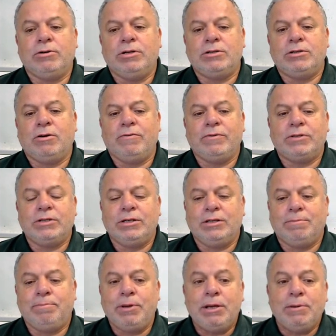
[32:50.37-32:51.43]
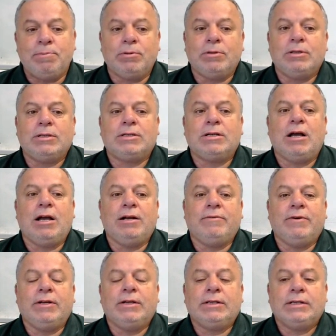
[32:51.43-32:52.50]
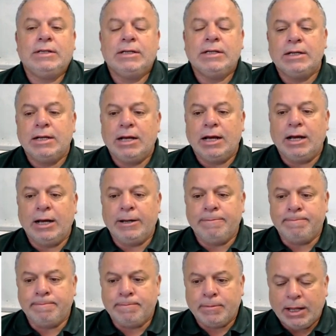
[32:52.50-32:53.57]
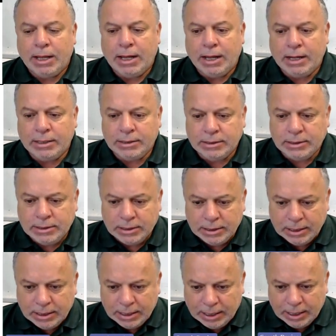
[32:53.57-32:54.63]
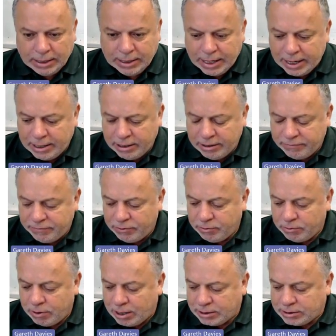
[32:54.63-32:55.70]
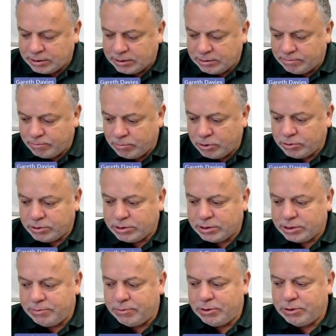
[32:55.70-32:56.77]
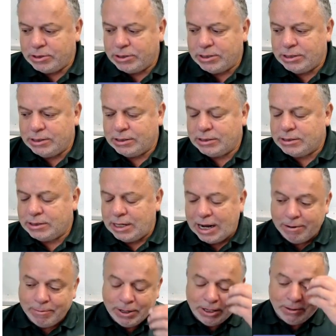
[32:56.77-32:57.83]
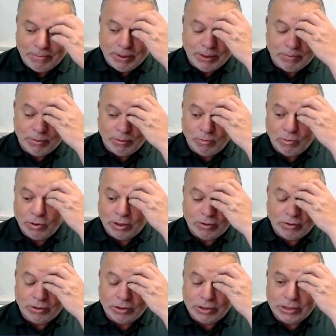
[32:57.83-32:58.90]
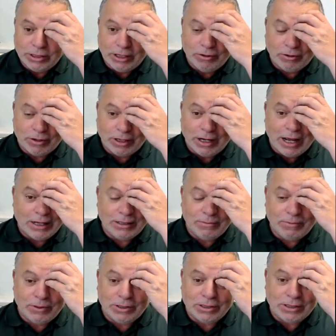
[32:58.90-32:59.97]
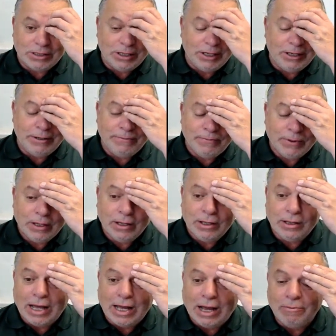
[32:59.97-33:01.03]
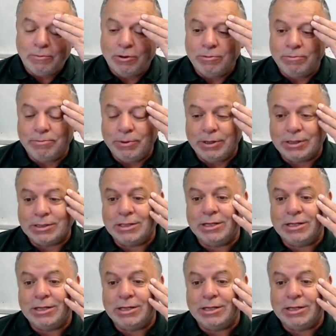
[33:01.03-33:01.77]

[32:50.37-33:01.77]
on is obviously the people side of it. And again, if you ask most communities how many people work on the sea or connected with the sea, that won't be a